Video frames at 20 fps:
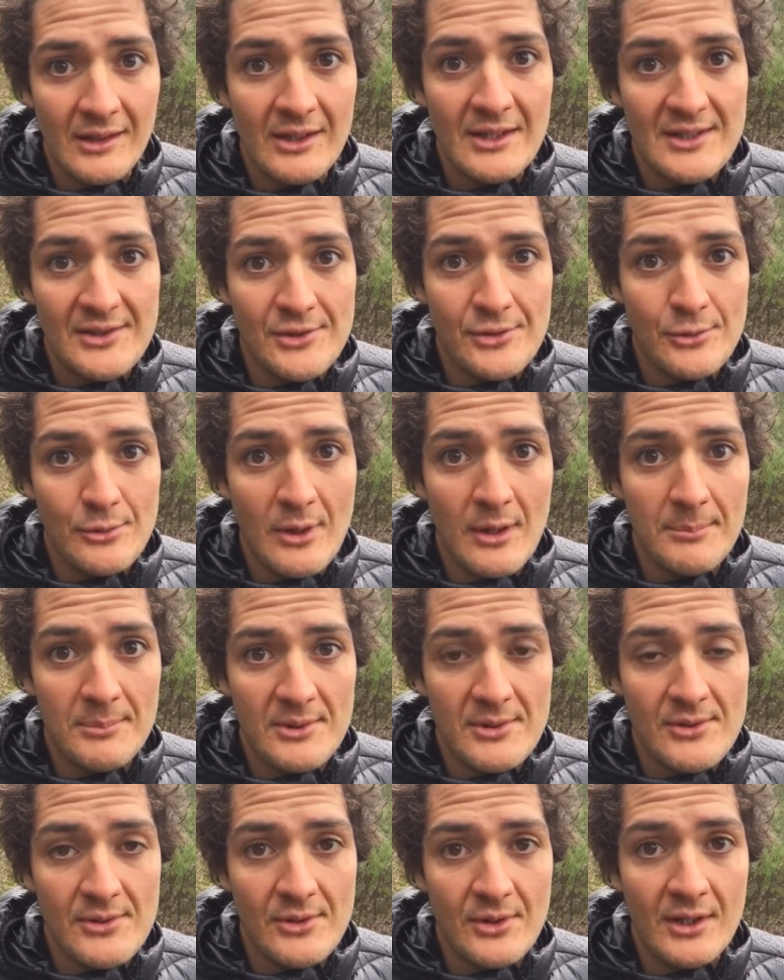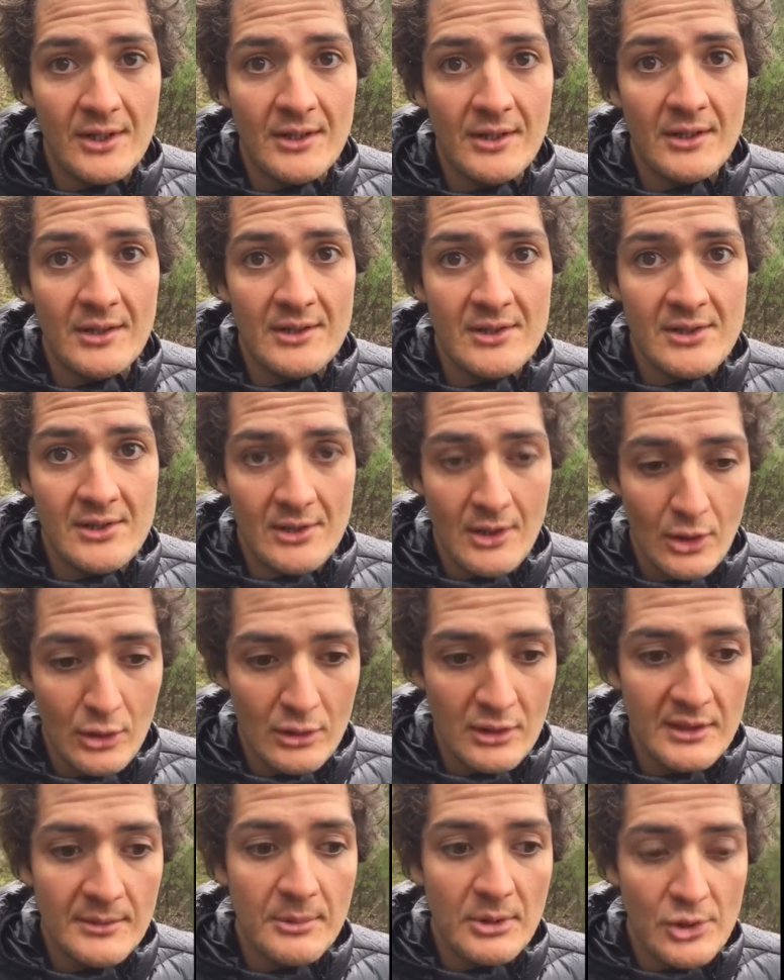eats you up inside,
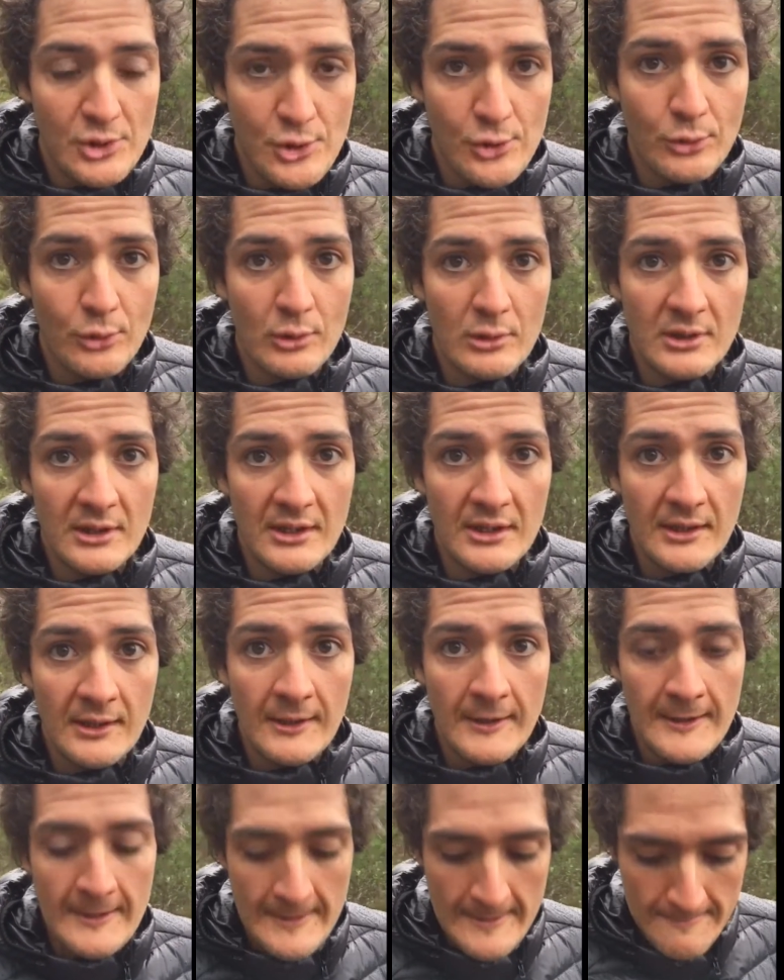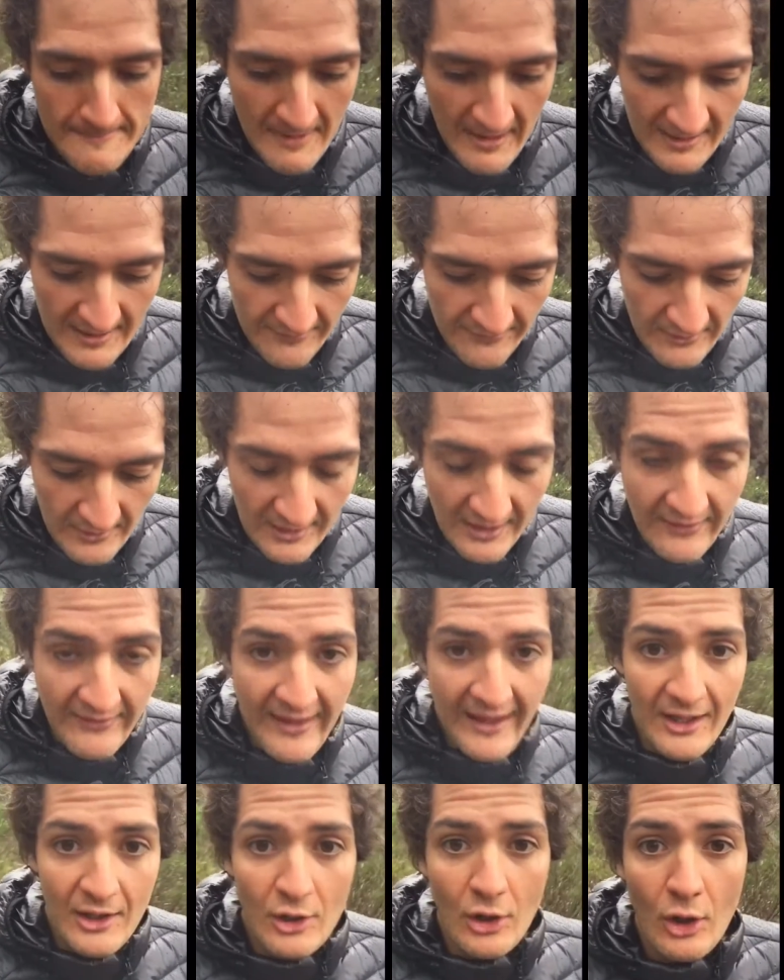slowly but surely. And if you let
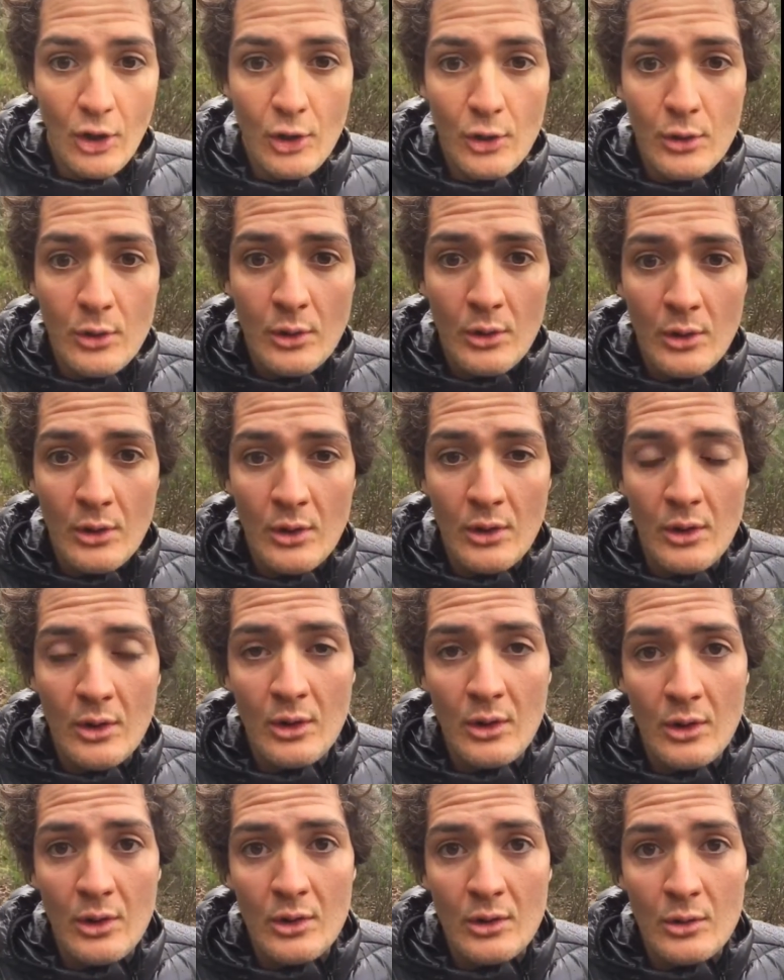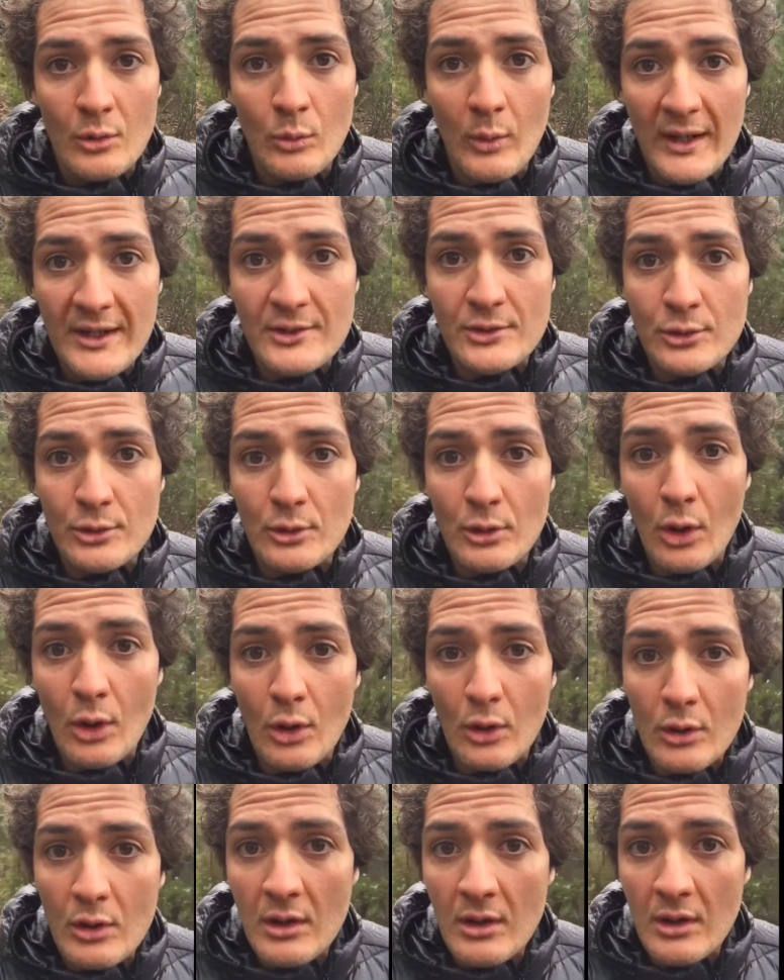that go way too
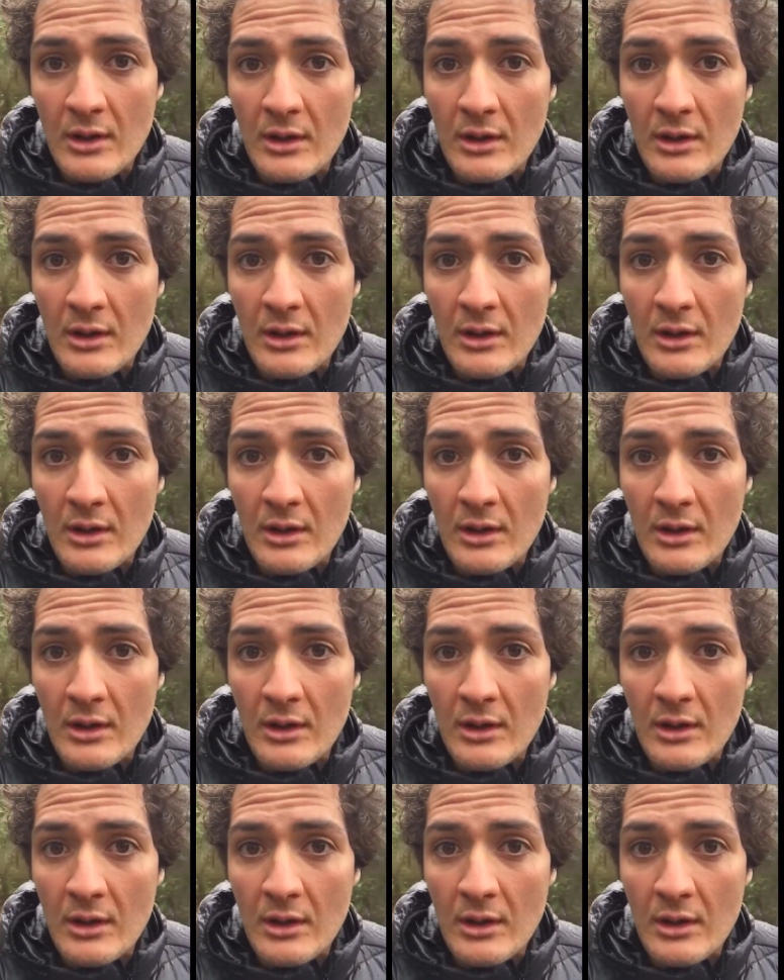long,